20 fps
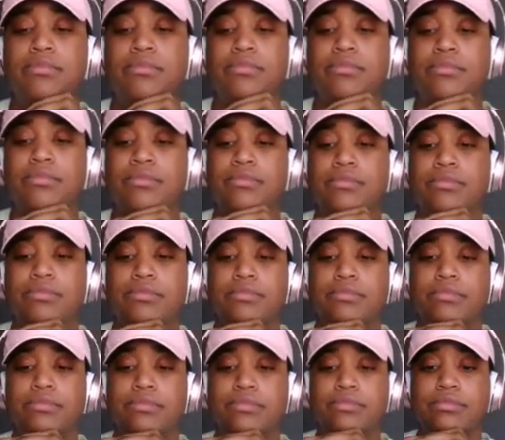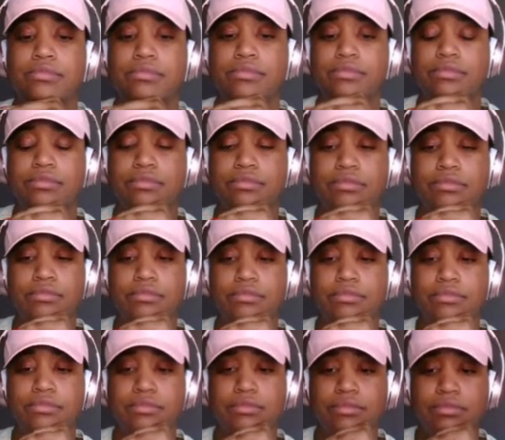
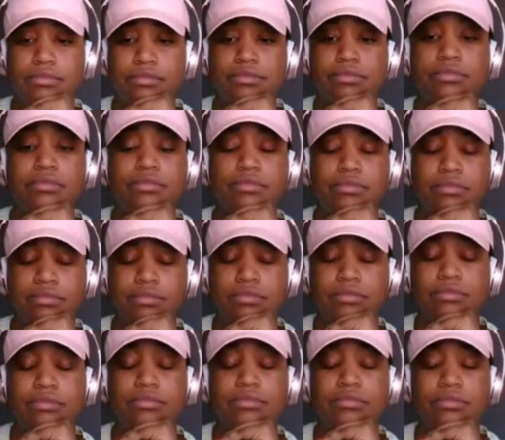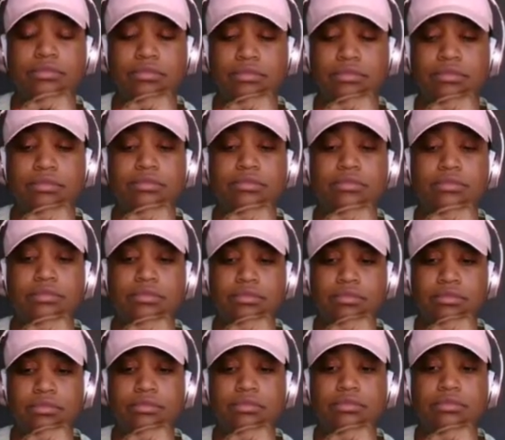
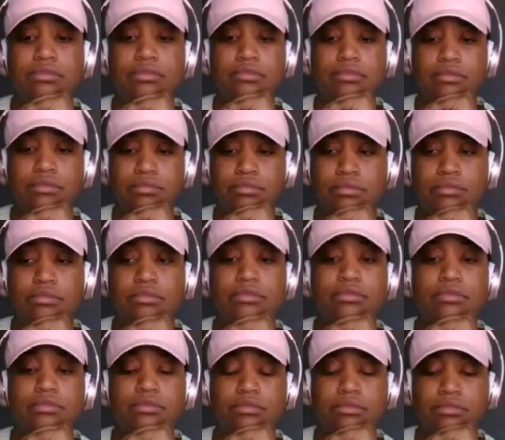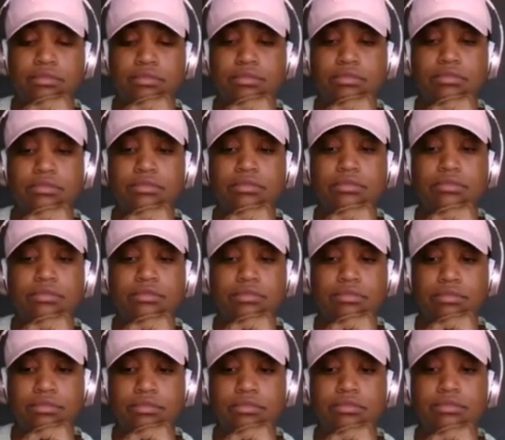
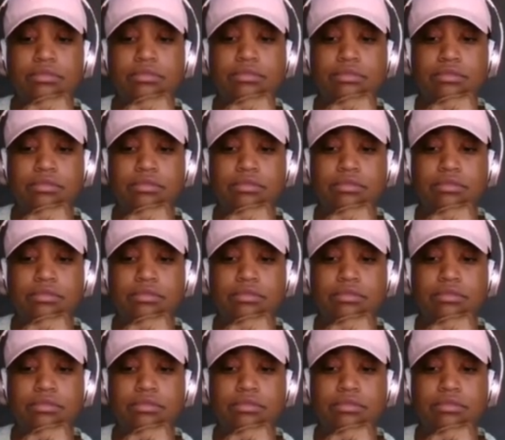This person isn't speaking.